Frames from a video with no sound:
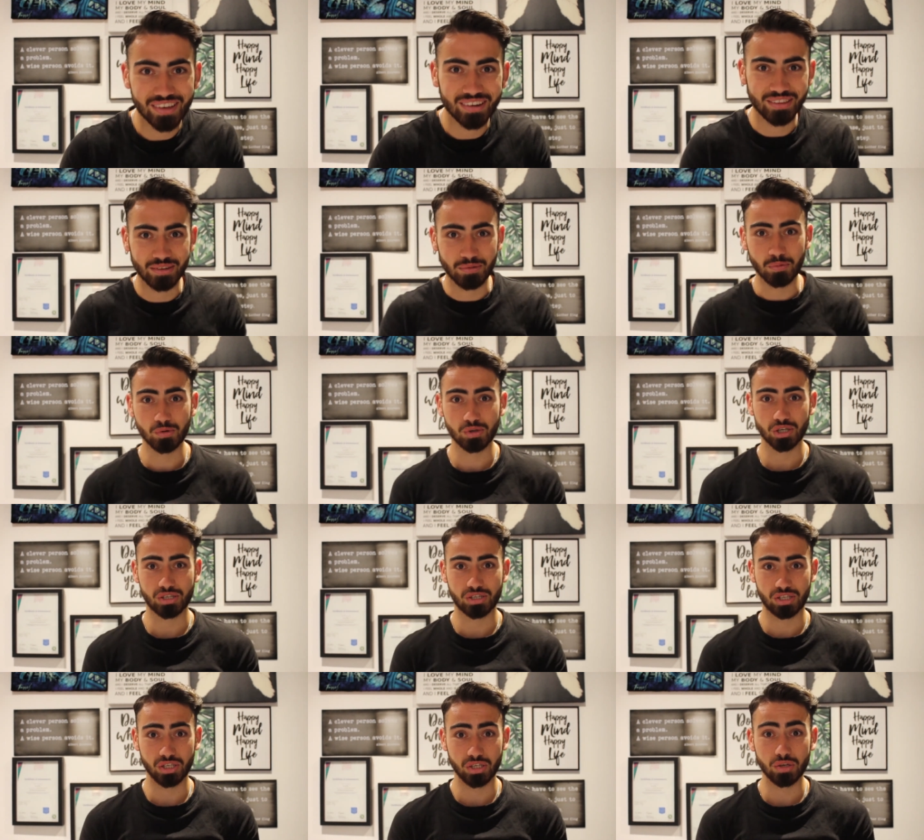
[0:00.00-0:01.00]
that, that, will
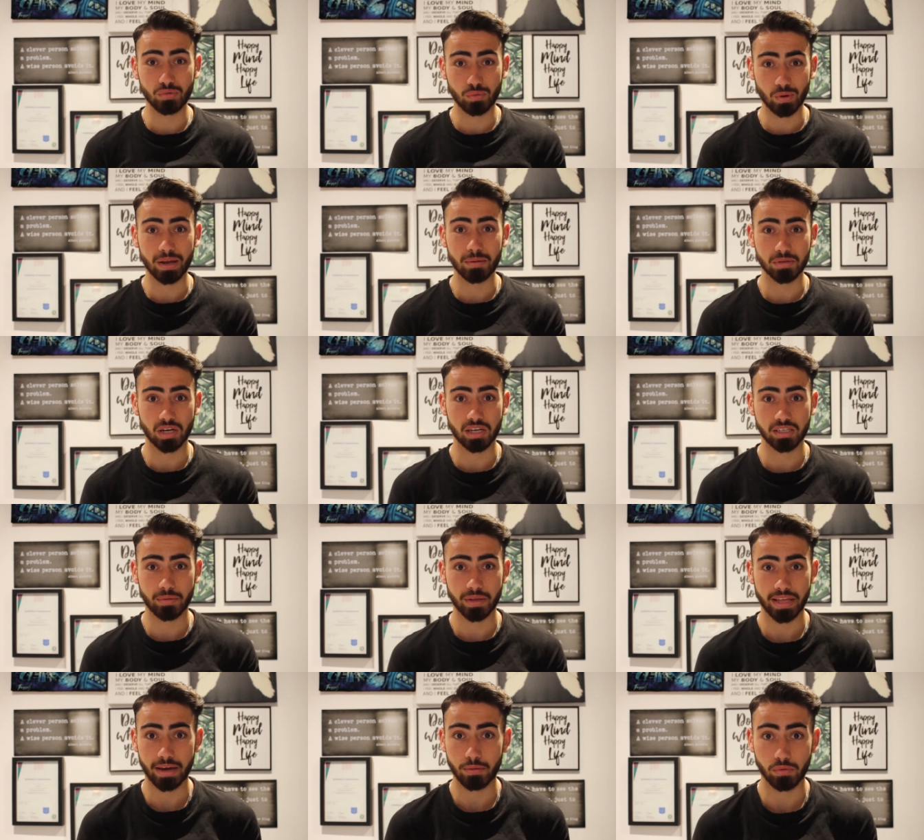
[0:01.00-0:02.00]
just, you will hypnotize them
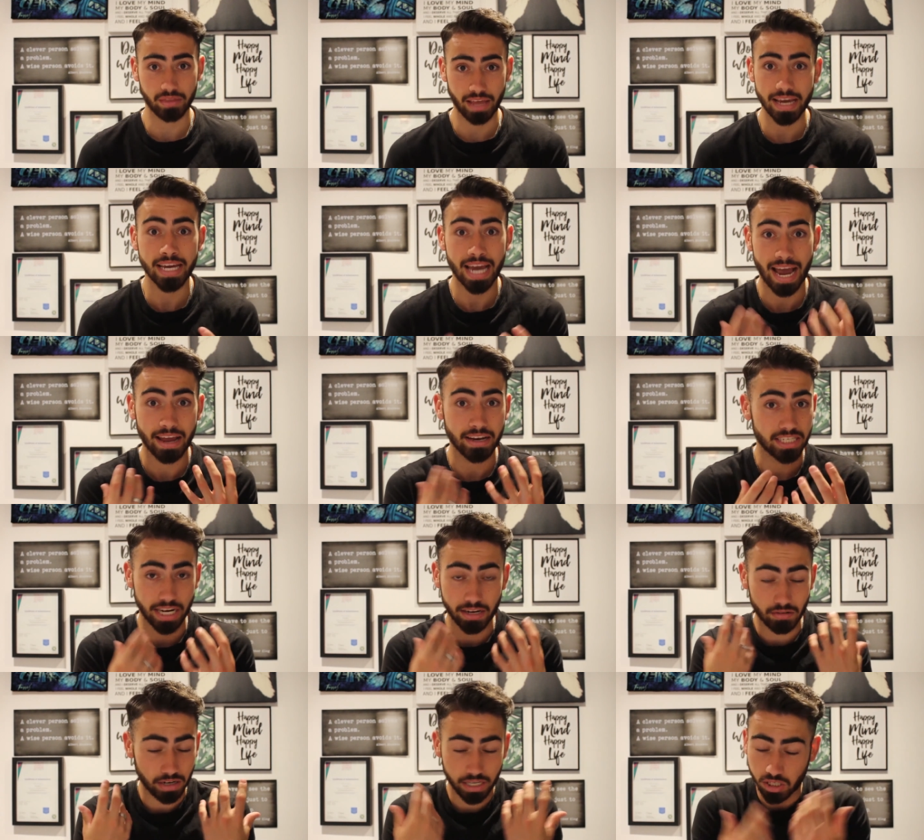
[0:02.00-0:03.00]
and they, they can
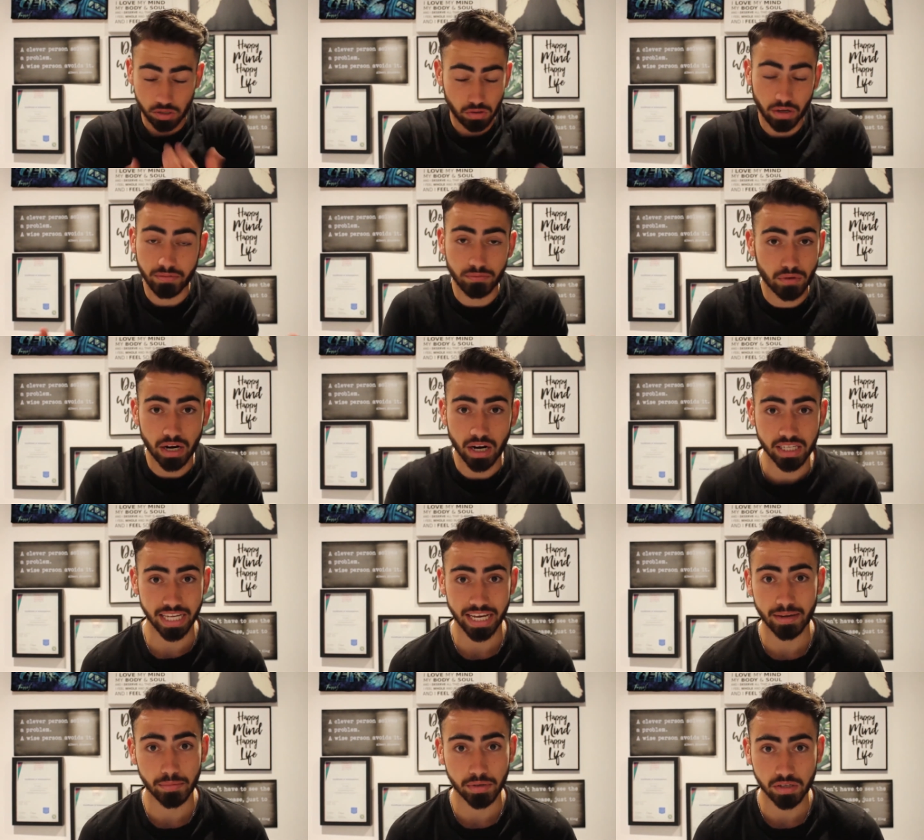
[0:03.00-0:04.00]
generally just not even realize
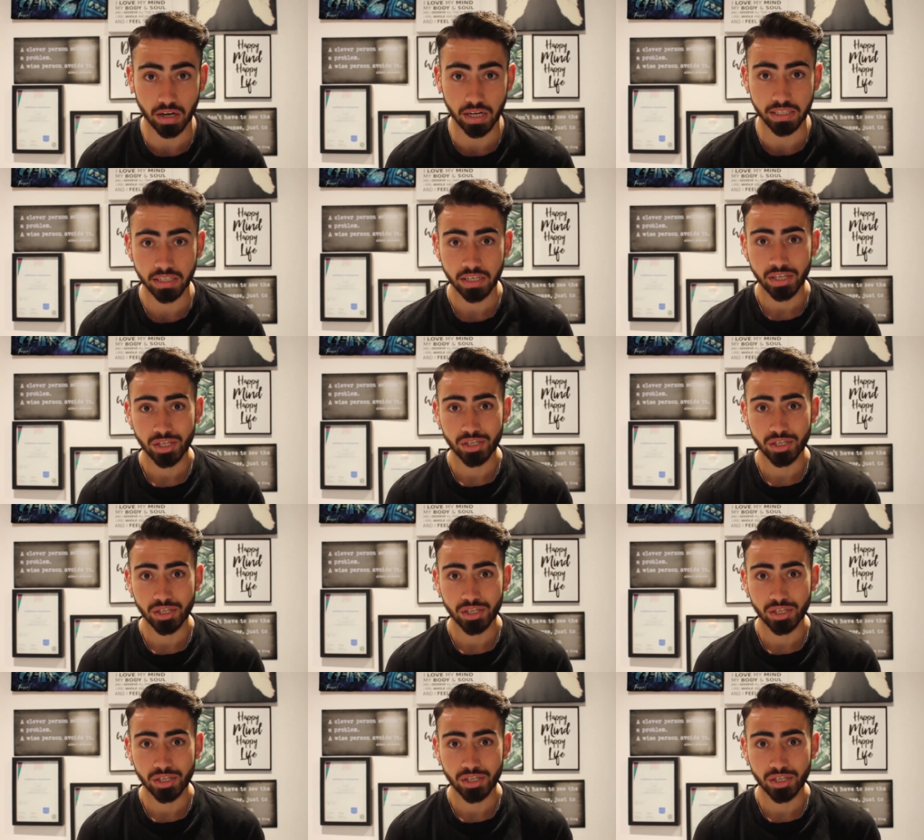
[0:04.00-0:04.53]
they're hypnotized.